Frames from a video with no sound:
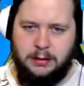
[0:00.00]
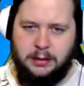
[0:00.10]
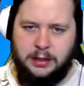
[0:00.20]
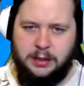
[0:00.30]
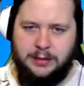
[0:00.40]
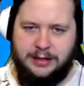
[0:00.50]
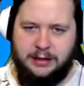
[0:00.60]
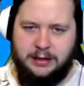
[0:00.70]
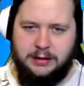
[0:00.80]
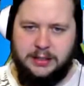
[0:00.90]
Can you, like,
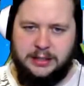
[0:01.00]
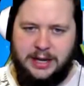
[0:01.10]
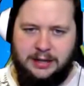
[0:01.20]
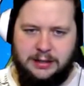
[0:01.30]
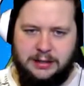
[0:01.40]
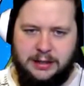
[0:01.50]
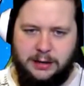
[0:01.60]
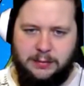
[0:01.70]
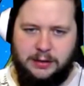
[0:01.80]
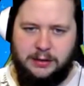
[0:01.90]
scale it? I
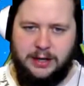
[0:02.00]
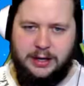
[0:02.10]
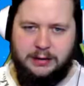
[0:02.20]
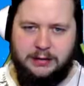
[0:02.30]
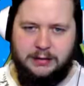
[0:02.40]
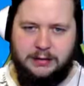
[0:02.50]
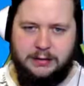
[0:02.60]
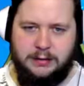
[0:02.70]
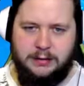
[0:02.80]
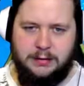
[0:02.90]
don't think you can.
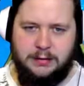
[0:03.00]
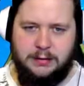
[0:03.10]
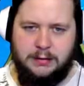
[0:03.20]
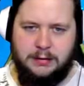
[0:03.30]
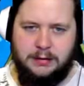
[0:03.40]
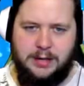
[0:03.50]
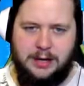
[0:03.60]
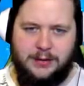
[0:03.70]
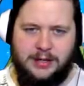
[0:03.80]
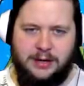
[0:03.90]

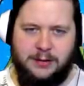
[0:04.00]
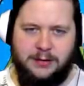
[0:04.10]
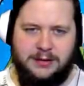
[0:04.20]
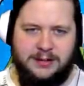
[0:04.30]
There we go.